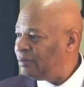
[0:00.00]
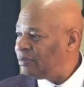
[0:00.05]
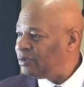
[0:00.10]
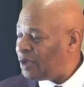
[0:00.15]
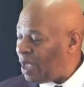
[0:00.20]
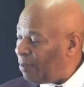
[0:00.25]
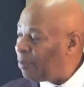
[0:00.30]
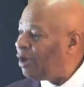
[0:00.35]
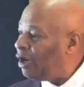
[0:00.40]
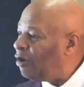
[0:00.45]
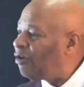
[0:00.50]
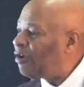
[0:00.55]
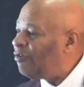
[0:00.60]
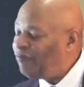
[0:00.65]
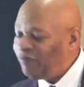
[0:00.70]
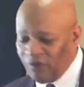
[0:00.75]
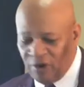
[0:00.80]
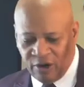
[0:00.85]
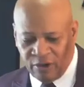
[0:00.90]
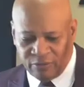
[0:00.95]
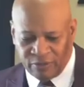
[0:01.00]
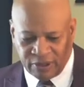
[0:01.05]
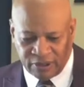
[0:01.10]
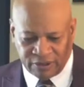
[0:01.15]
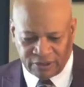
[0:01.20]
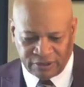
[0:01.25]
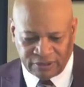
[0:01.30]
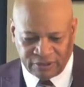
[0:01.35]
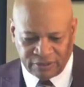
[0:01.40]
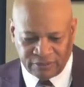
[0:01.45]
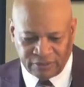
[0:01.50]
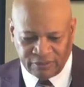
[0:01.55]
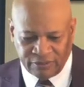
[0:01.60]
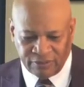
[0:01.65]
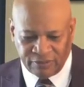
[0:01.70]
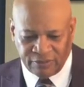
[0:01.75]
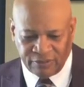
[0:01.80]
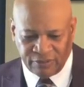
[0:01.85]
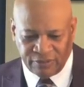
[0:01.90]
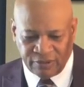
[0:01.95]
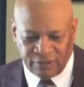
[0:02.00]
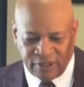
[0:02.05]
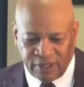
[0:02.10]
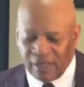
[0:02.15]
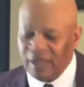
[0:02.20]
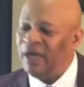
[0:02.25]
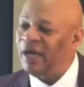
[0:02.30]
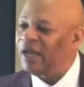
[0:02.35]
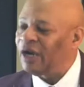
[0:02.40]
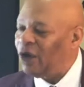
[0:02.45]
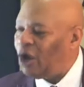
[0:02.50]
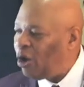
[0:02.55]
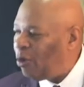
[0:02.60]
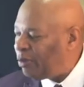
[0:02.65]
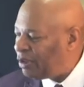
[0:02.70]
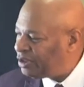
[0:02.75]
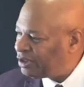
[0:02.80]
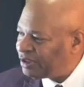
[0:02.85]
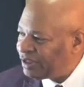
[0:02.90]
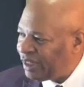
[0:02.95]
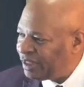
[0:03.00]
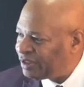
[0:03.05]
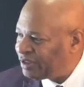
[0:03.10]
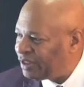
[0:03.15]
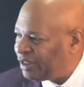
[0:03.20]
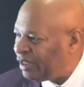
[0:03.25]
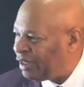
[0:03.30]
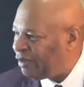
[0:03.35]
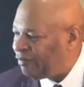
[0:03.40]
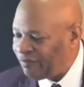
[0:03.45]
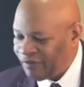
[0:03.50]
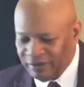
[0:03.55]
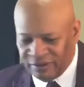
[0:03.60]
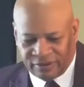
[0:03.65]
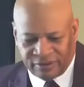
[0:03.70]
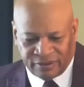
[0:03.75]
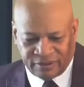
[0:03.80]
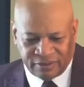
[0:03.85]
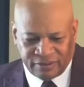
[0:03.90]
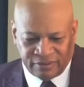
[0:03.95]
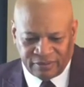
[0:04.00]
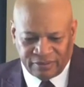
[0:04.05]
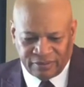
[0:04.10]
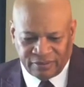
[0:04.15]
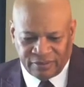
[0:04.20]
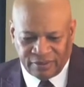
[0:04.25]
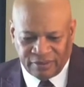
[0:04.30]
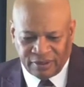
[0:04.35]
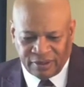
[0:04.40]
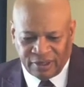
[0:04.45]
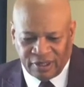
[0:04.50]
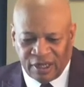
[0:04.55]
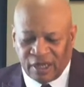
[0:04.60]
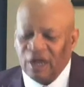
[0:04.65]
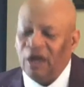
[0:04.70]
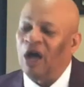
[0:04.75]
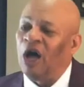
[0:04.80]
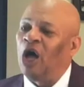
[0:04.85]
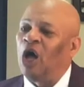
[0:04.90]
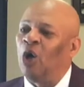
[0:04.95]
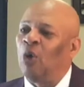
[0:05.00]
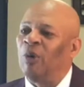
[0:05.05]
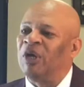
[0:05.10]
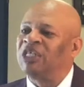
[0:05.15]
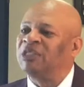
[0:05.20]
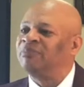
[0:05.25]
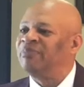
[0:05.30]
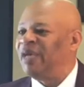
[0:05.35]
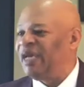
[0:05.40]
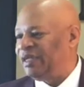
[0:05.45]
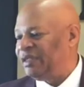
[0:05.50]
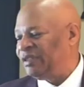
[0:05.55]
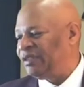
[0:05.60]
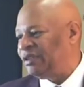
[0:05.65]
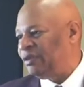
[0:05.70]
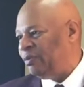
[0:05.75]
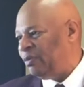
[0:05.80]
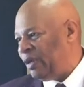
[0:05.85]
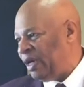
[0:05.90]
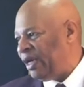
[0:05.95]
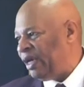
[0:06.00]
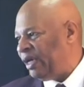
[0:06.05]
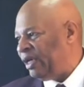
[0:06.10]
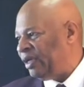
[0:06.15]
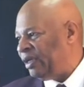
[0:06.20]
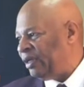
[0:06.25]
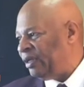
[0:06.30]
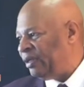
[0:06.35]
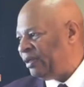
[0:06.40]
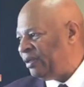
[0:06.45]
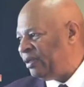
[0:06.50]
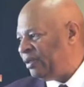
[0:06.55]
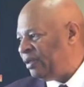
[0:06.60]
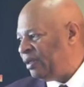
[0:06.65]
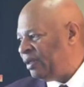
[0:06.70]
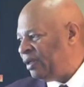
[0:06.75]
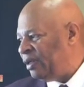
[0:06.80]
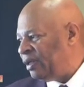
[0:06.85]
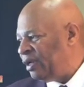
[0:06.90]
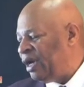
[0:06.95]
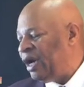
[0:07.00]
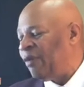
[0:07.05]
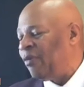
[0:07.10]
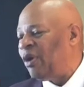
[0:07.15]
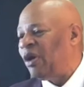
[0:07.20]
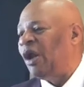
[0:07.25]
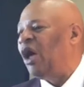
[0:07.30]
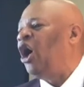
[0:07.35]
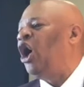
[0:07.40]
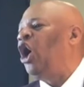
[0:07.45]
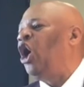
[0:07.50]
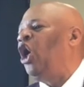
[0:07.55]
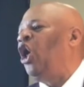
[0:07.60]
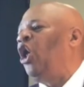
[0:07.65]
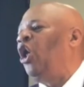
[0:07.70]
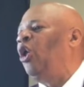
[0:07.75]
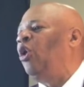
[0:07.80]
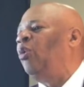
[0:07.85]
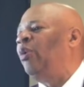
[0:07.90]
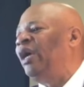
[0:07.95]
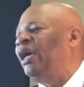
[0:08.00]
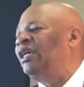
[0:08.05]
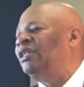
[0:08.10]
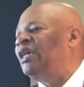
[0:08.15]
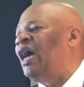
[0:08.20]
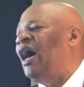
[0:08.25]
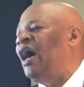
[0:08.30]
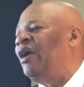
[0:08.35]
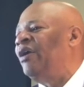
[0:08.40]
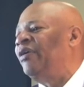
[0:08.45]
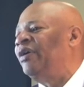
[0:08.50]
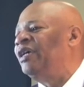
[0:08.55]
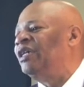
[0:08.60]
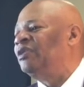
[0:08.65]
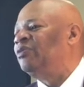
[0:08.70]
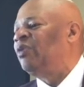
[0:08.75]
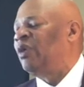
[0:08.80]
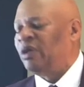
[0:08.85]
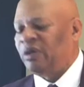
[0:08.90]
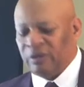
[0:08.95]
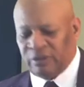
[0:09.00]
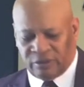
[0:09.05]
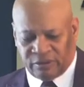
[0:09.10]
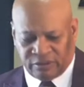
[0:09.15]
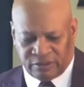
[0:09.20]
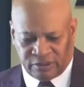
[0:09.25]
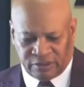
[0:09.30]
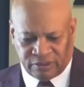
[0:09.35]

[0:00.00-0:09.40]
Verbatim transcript: so I'm going to confirm it. And God always takes care of it. Amen. God always makes the way. Always. God will always honor his word.